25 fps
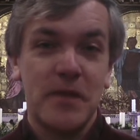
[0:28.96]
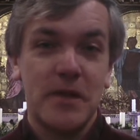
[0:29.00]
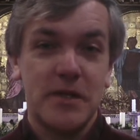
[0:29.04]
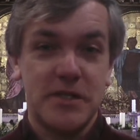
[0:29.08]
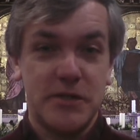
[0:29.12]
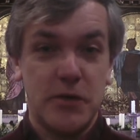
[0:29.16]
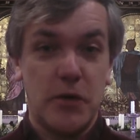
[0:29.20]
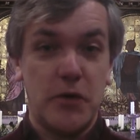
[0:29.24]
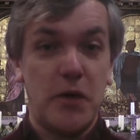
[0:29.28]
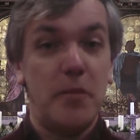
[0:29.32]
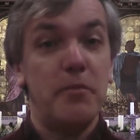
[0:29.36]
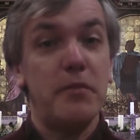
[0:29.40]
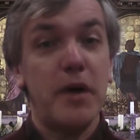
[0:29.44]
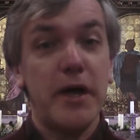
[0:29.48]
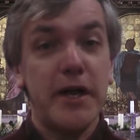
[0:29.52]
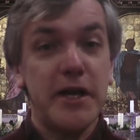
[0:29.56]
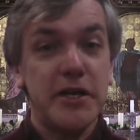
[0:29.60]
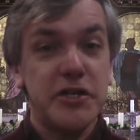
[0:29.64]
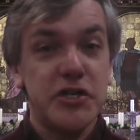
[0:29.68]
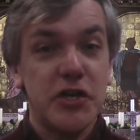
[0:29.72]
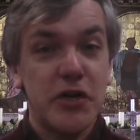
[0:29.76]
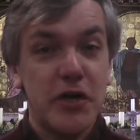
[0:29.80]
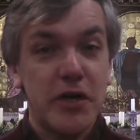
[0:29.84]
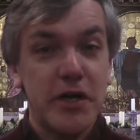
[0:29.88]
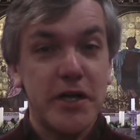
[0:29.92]
It's not the
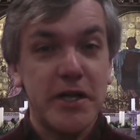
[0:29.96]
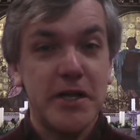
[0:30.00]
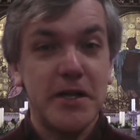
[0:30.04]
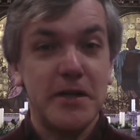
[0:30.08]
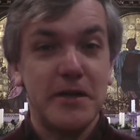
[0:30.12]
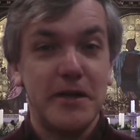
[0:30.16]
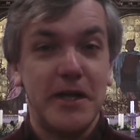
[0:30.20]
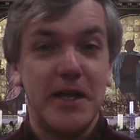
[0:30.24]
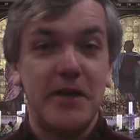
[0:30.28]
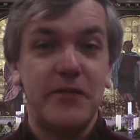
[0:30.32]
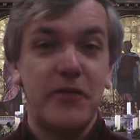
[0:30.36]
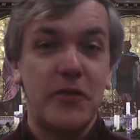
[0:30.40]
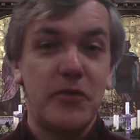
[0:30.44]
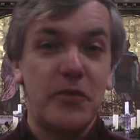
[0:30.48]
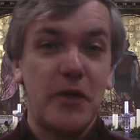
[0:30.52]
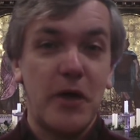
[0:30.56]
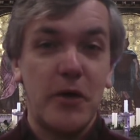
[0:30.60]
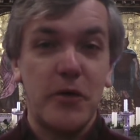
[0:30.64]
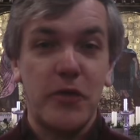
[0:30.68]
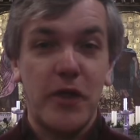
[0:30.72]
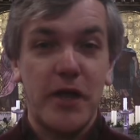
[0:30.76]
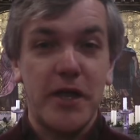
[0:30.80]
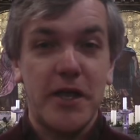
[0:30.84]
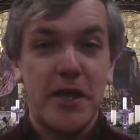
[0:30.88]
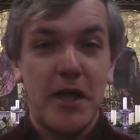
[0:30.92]
Magi, even
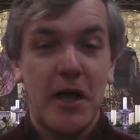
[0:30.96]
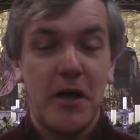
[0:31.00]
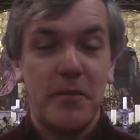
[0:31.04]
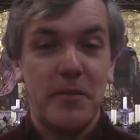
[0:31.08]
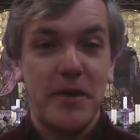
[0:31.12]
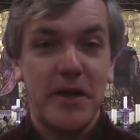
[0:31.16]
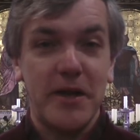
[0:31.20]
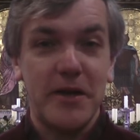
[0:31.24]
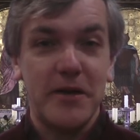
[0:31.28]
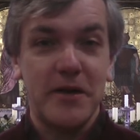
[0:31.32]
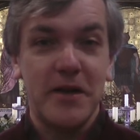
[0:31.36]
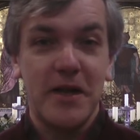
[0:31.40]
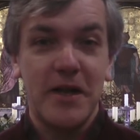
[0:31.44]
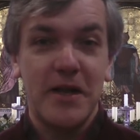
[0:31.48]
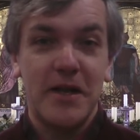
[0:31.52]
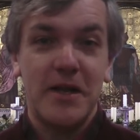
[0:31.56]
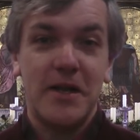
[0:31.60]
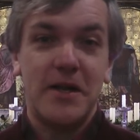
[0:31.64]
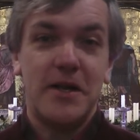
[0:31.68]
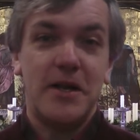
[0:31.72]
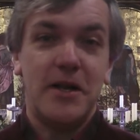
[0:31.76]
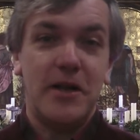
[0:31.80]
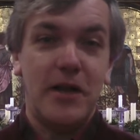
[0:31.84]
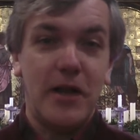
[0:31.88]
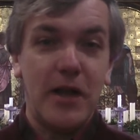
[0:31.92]
though they come in
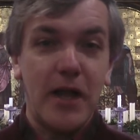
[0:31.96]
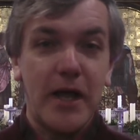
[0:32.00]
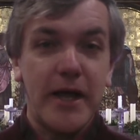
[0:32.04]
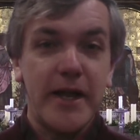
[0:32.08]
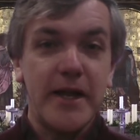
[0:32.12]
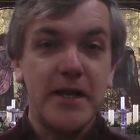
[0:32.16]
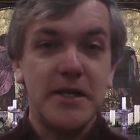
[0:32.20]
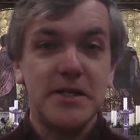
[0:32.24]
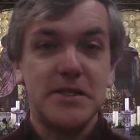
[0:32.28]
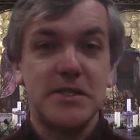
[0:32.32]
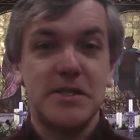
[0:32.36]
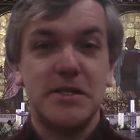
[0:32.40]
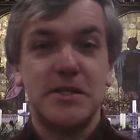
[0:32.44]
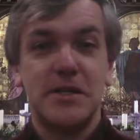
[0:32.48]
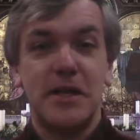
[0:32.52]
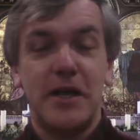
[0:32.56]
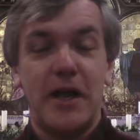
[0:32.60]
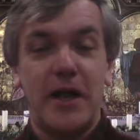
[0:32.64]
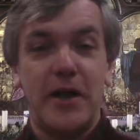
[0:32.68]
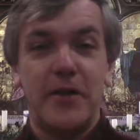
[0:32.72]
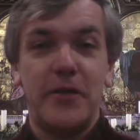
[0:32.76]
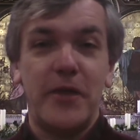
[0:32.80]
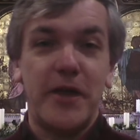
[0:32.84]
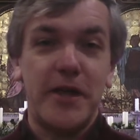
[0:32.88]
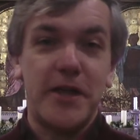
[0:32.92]
late
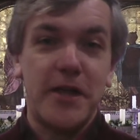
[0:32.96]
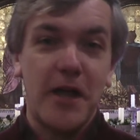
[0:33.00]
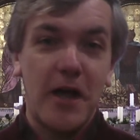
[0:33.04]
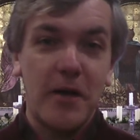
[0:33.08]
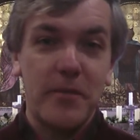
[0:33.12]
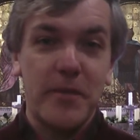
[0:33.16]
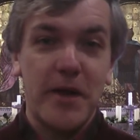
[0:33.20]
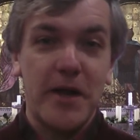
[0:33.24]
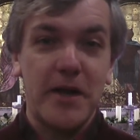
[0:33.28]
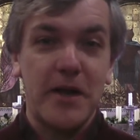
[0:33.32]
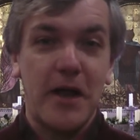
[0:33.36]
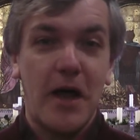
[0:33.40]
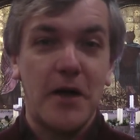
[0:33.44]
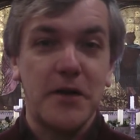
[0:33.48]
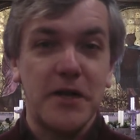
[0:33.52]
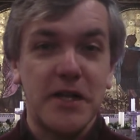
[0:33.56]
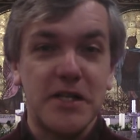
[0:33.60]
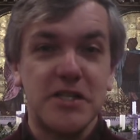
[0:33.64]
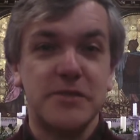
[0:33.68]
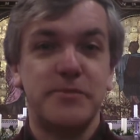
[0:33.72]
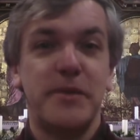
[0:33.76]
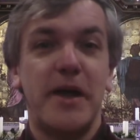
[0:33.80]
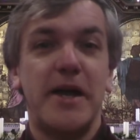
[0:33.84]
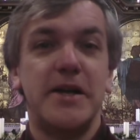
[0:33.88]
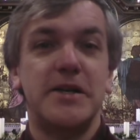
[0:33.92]
and they come in
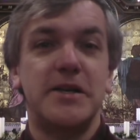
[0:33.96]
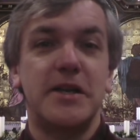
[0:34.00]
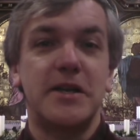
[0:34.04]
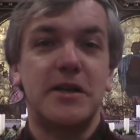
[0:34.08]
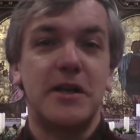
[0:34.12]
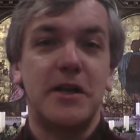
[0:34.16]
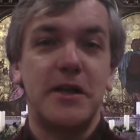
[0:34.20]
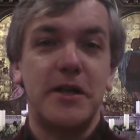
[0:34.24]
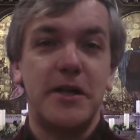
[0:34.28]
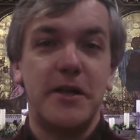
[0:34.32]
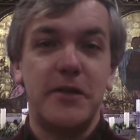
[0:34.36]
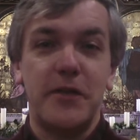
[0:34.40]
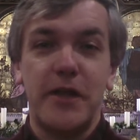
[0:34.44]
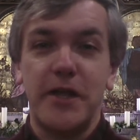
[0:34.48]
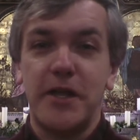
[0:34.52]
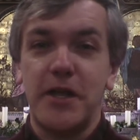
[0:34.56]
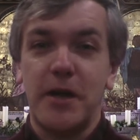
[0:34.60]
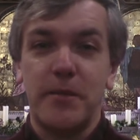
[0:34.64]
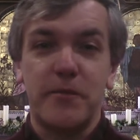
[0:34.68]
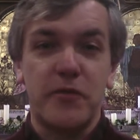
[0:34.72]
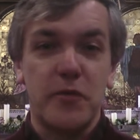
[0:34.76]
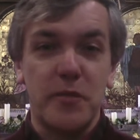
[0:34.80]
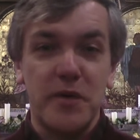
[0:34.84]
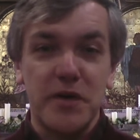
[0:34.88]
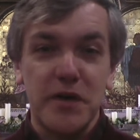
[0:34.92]
unexpectedly, they
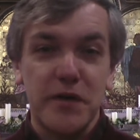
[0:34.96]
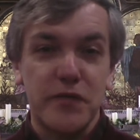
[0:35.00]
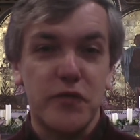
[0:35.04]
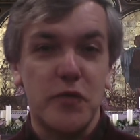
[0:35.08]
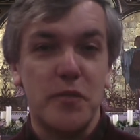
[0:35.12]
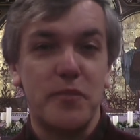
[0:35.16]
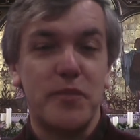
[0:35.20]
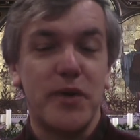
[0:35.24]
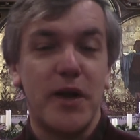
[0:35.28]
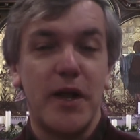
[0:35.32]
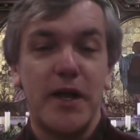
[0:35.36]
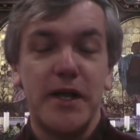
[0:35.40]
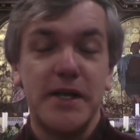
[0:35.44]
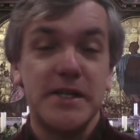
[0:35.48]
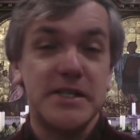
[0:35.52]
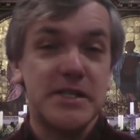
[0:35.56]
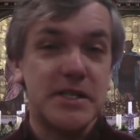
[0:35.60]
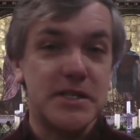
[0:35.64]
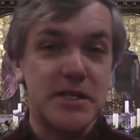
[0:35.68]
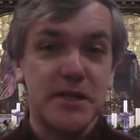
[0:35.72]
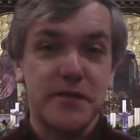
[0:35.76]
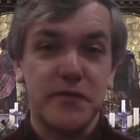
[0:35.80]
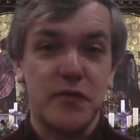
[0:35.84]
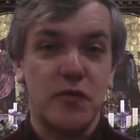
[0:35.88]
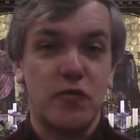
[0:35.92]
come from a different place,
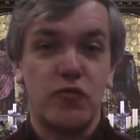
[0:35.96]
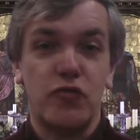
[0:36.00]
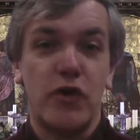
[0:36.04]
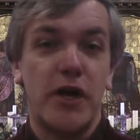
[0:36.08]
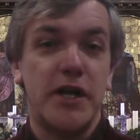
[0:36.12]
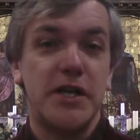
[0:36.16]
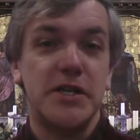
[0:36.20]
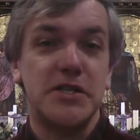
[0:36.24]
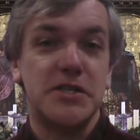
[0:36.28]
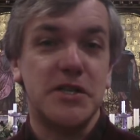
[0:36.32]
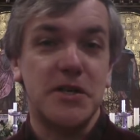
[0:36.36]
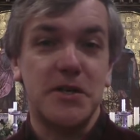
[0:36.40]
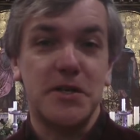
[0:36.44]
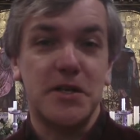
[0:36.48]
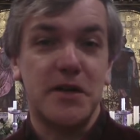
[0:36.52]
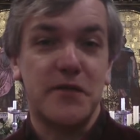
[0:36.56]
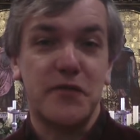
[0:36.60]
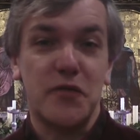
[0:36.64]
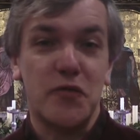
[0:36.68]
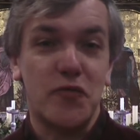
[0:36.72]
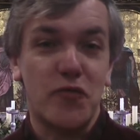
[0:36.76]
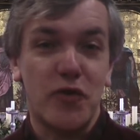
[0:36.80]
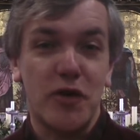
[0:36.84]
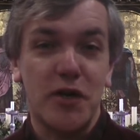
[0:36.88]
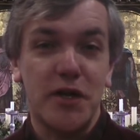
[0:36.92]
a different race and a
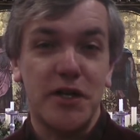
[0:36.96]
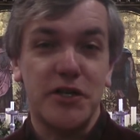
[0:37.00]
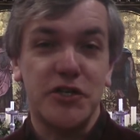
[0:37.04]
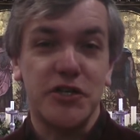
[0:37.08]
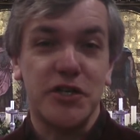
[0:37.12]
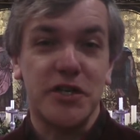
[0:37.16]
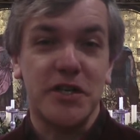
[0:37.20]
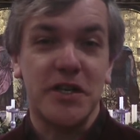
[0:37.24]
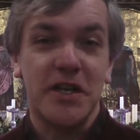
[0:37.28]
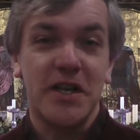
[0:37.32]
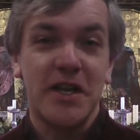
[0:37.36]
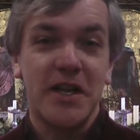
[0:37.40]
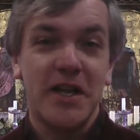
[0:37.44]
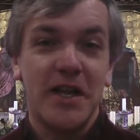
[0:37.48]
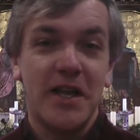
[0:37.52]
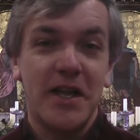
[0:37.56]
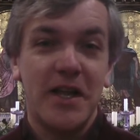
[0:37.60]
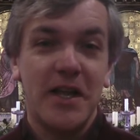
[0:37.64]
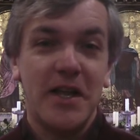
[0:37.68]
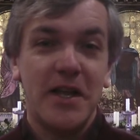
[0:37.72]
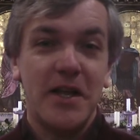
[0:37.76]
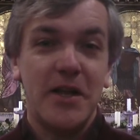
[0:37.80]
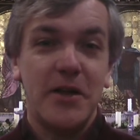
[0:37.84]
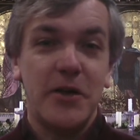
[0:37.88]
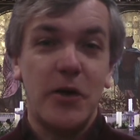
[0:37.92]
different religion.
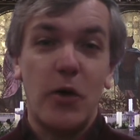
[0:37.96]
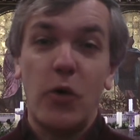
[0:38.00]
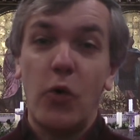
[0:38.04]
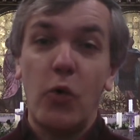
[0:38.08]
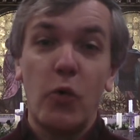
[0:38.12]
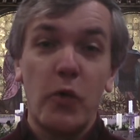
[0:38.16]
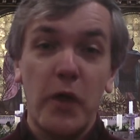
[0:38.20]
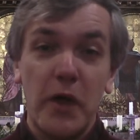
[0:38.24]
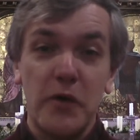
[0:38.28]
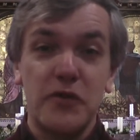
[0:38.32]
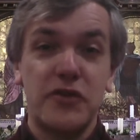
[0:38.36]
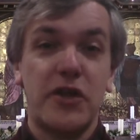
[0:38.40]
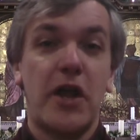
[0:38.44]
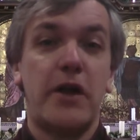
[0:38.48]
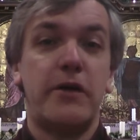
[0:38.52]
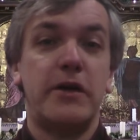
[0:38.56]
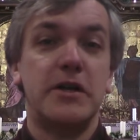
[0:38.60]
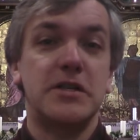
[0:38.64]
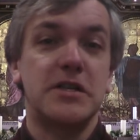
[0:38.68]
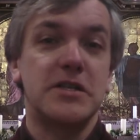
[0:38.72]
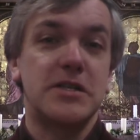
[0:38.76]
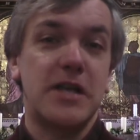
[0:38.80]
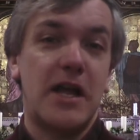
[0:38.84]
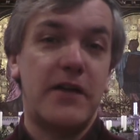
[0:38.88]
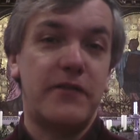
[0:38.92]
Now all those
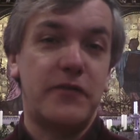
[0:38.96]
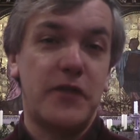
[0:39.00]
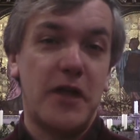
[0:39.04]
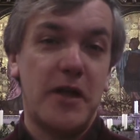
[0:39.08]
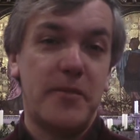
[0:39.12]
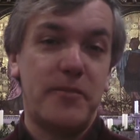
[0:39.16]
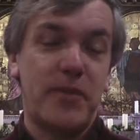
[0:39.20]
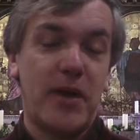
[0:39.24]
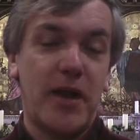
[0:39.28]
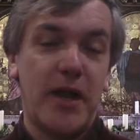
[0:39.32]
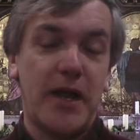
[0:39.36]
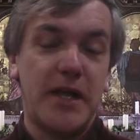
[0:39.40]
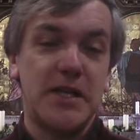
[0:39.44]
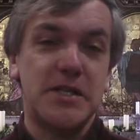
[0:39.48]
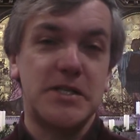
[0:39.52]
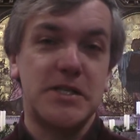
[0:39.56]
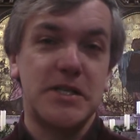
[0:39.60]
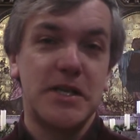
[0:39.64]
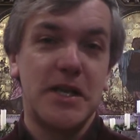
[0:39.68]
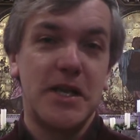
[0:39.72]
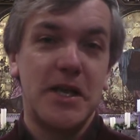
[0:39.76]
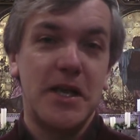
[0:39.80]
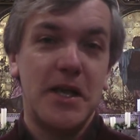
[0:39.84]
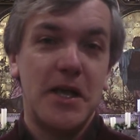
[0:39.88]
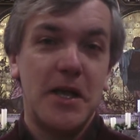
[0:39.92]
characters have their
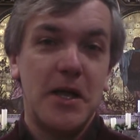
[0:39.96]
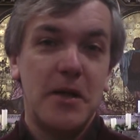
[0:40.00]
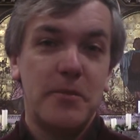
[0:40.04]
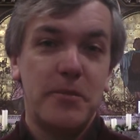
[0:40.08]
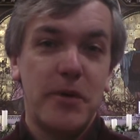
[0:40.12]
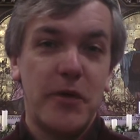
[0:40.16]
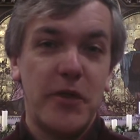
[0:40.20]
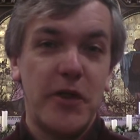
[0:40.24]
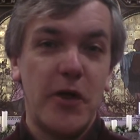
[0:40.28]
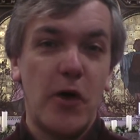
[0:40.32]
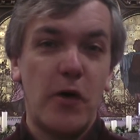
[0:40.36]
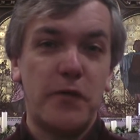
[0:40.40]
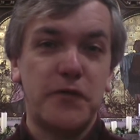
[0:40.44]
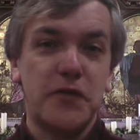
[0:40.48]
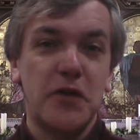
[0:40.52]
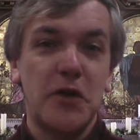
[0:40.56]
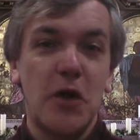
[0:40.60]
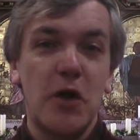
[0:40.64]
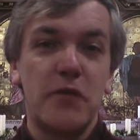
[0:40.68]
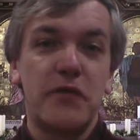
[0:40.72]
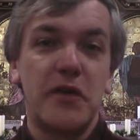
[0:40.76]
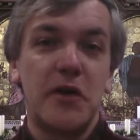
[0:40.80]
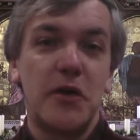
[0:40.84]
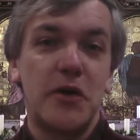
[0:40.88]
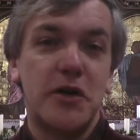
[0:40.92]
place, but the often
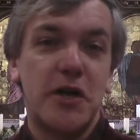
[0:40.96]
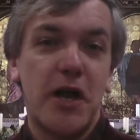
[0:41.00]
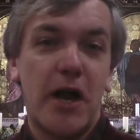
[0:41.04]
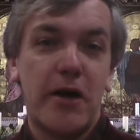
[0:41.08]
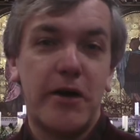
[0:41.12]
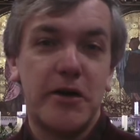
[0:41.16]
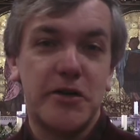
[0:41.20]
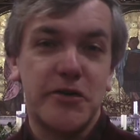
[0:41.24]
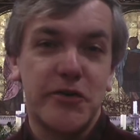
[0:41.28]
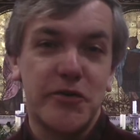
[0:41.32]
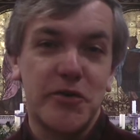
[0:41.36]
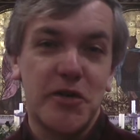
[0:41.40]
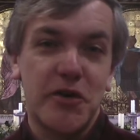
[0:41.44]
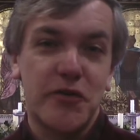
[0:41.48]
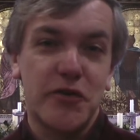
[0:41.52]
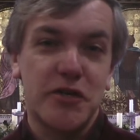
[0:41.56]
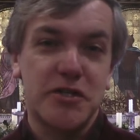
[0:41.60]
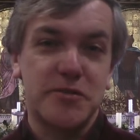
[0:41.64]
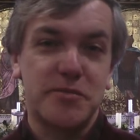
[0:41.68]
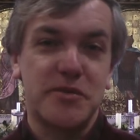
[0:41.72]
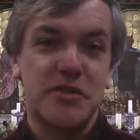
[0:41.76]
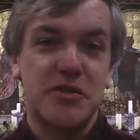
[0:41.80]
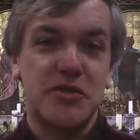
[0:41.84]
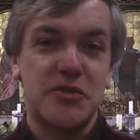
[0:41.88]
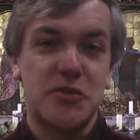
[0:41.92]
overlooked character in the
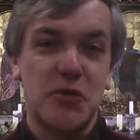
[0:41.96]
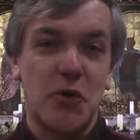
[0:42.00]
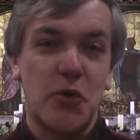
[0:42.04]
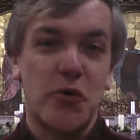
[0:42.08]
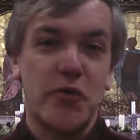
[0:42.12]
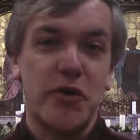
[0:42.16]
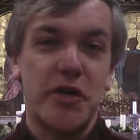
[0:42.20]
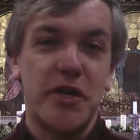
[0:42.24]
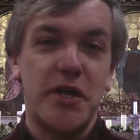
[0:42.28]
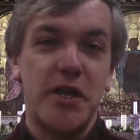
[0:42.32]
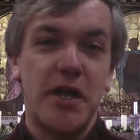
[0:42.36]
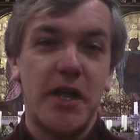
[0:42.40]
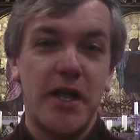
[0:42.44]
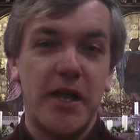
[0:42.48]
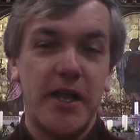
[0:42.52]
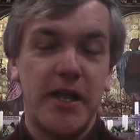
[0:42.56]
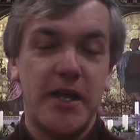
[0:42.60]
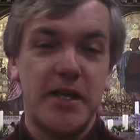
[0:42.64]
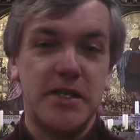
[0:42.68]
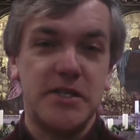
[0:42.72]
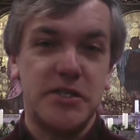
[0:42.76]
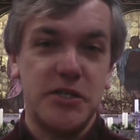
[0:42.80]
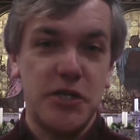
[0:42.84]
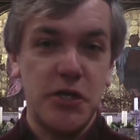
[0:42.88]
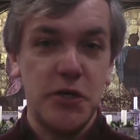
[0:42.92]
Christmas story
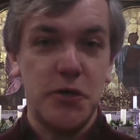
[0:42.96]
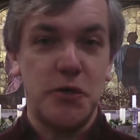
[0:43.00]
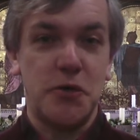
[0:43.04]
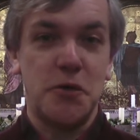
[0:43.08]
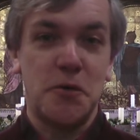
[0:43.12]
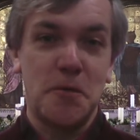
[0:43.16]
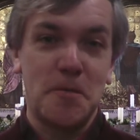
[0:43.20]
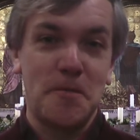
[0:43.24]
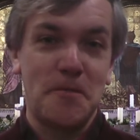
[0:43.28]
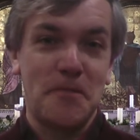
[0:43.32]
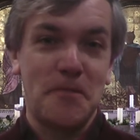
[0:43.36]
is you.